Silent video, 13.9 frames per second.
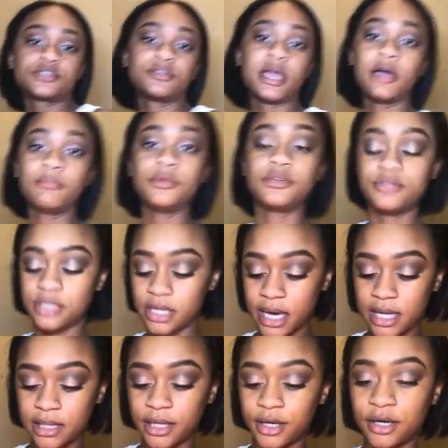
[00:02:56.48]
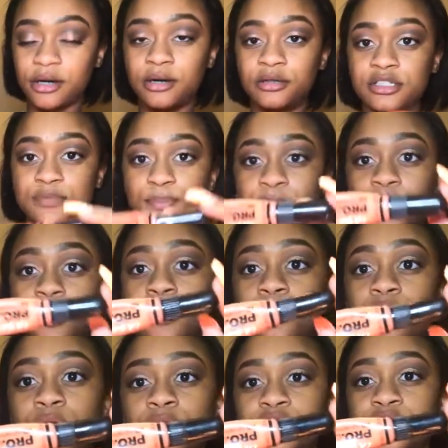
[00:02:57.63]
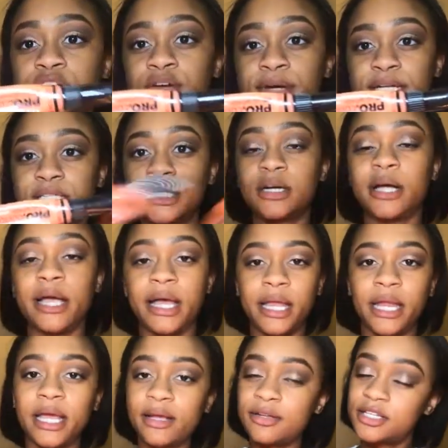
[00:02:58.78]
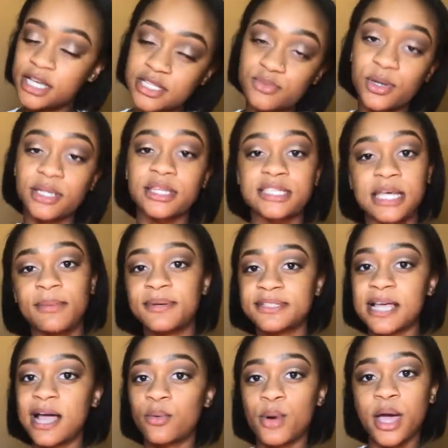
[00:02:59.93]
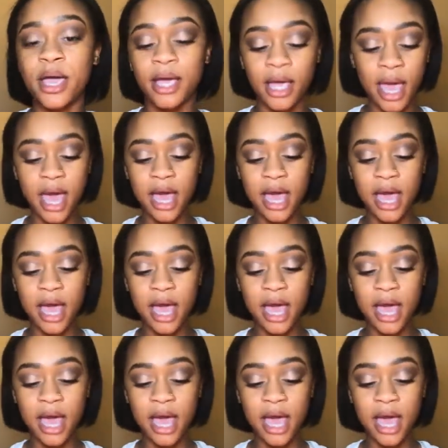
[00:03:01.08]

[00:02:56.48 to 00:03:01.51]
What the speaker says: So now I'm using LA Girls Pro Orange Corrector, and it does work the same exact way.